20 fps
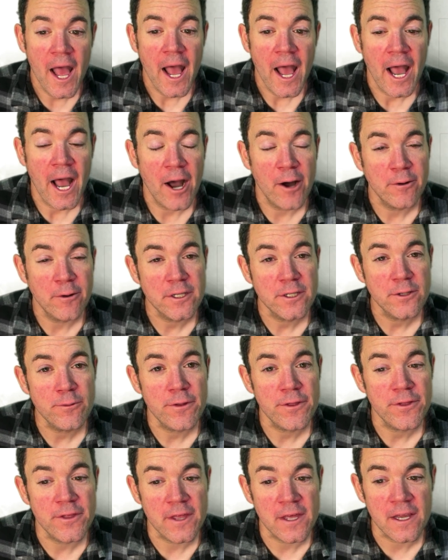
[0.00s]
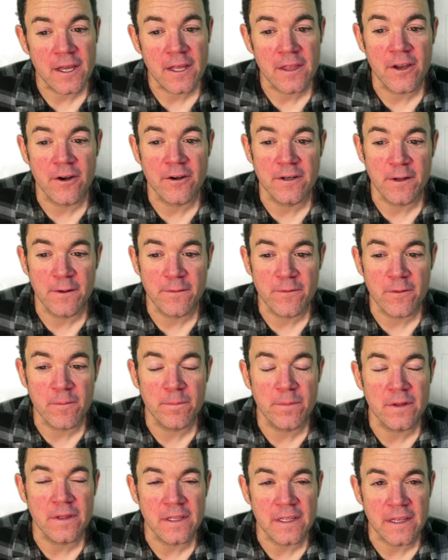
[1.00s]
How do you think their different
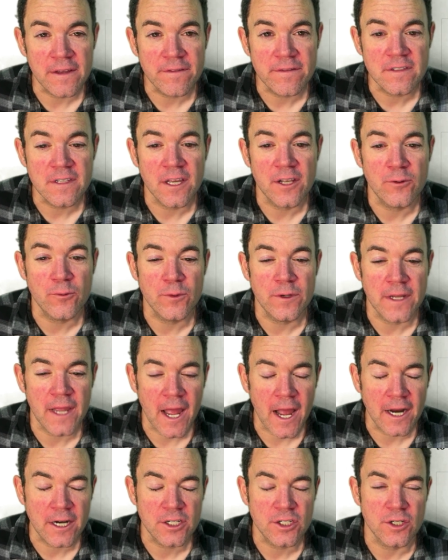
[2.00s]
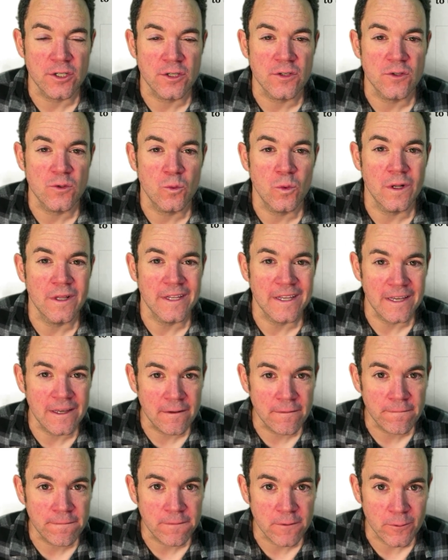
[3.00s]
beliefs and reactions will
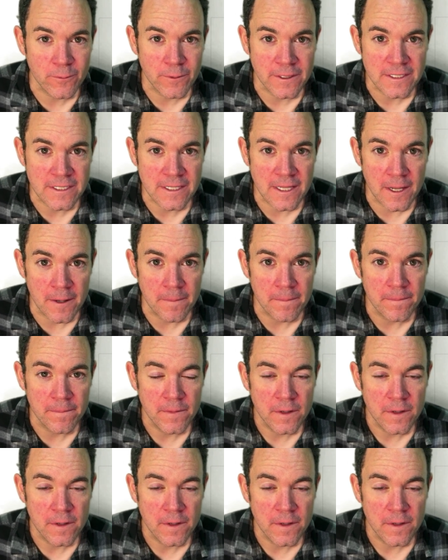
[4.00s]
influence them?